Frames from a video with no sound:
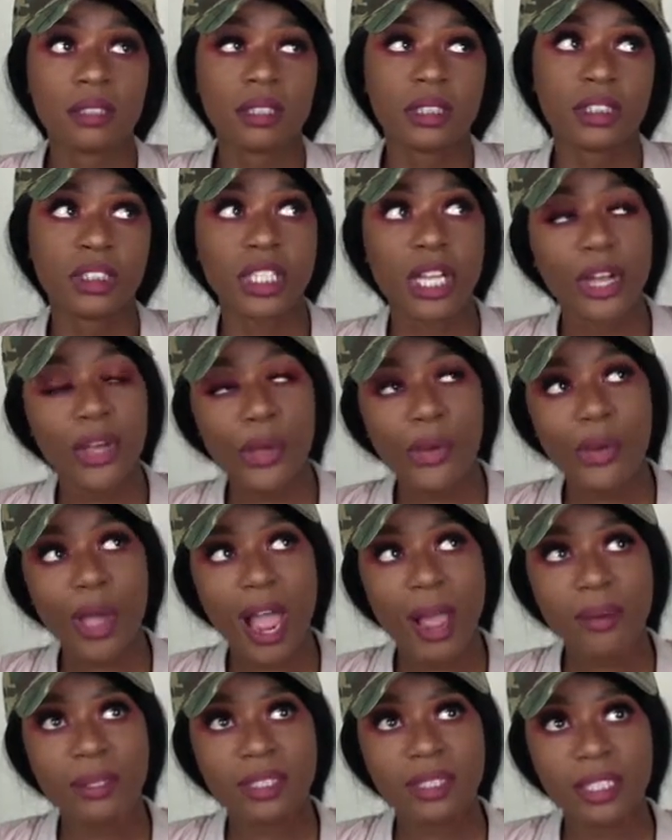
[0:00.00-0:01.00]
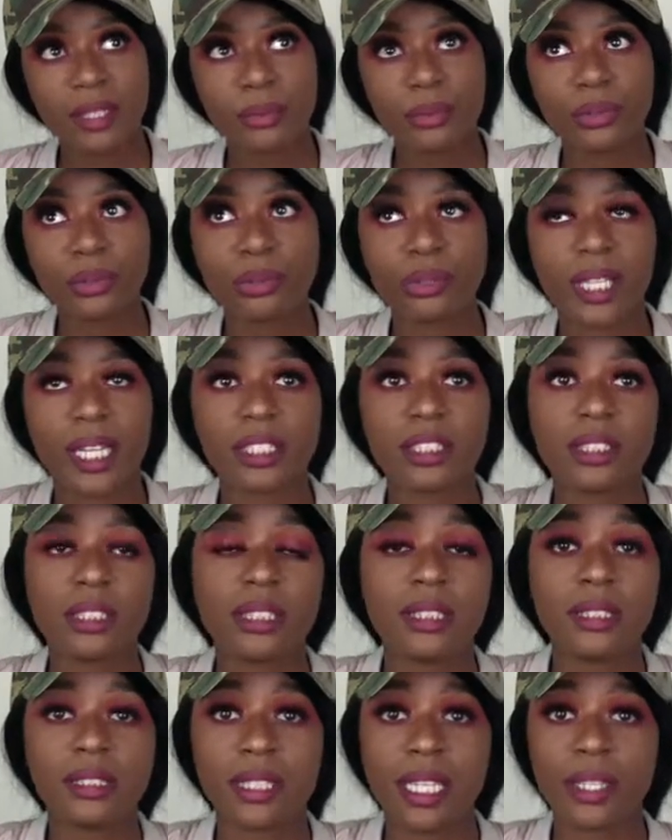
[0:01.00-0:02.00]
So I was able to
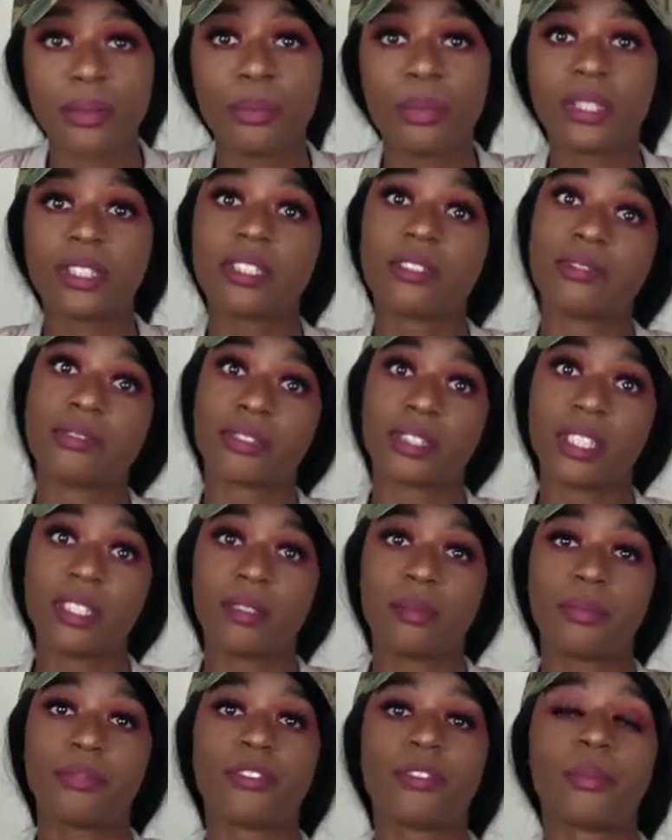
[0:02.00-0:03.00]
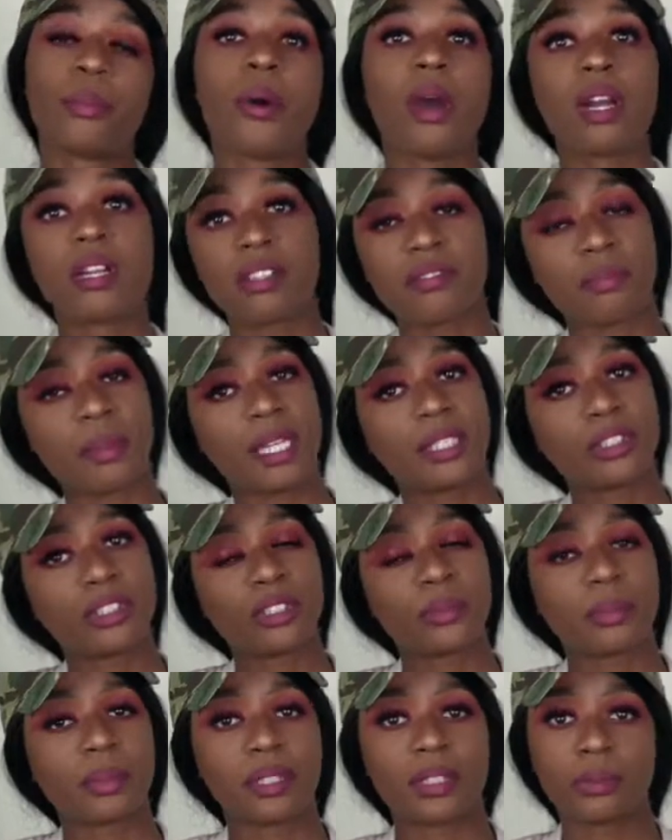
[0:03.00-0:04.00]
actually stay with a friend for part of my
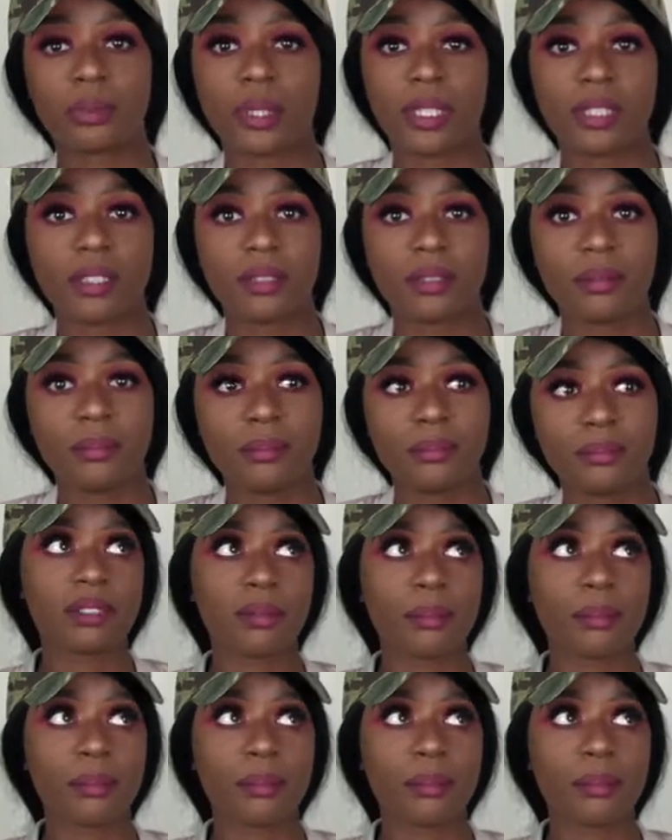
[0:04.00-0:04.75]
trip as well.